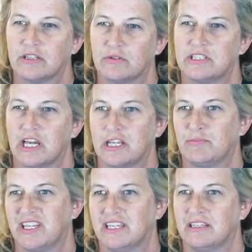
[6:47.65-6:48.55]
you would
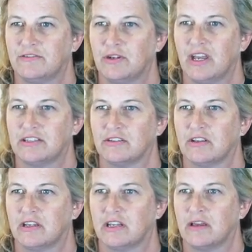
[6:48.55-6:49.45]
type in if you had to
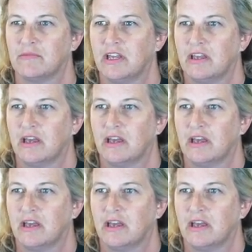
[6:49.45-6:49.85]
look it up.